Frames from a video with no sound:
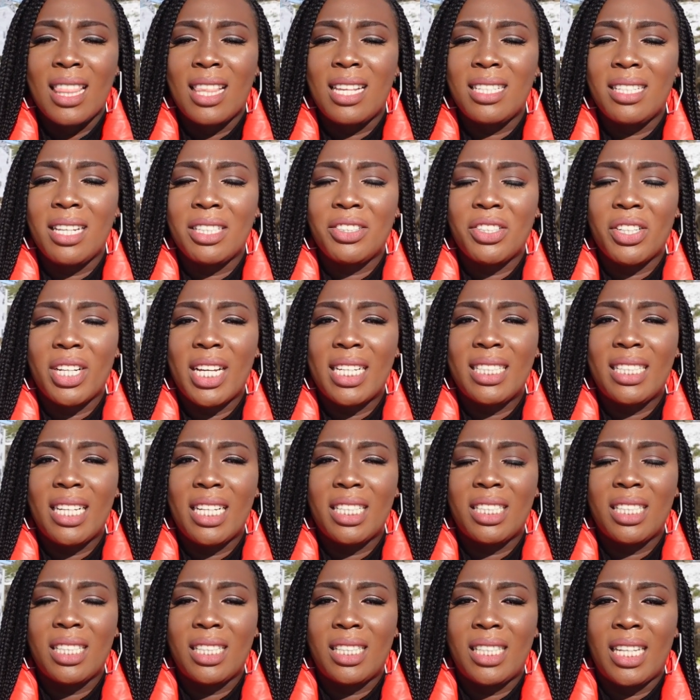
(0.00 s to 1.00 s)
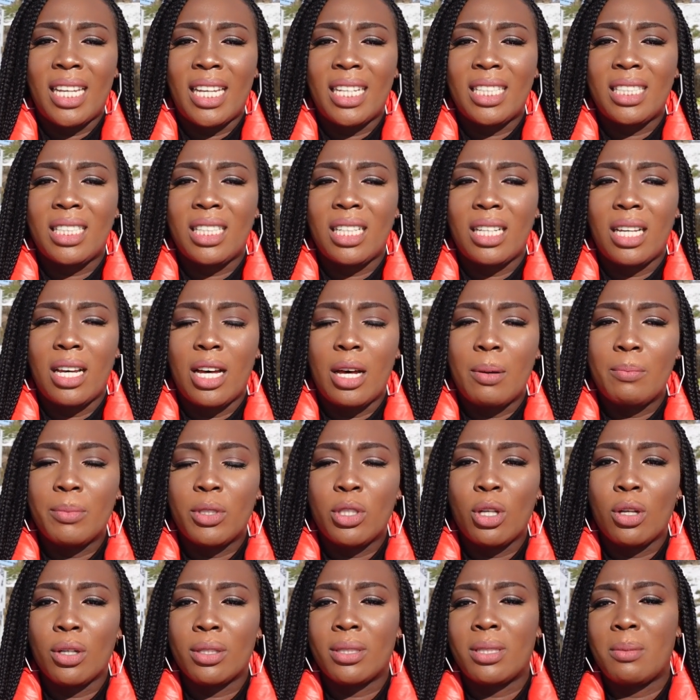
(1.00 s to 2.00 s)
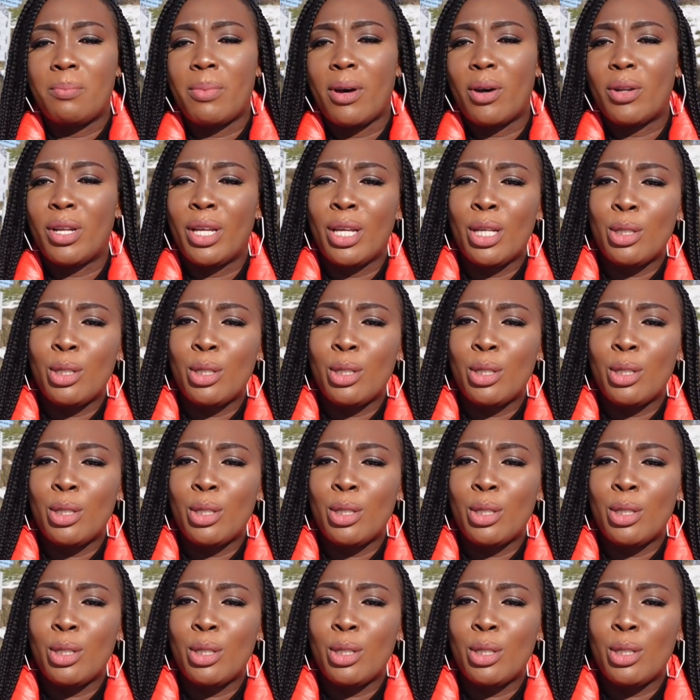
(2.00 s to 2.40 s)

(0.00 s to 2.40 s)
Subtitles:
This naturalization test talks about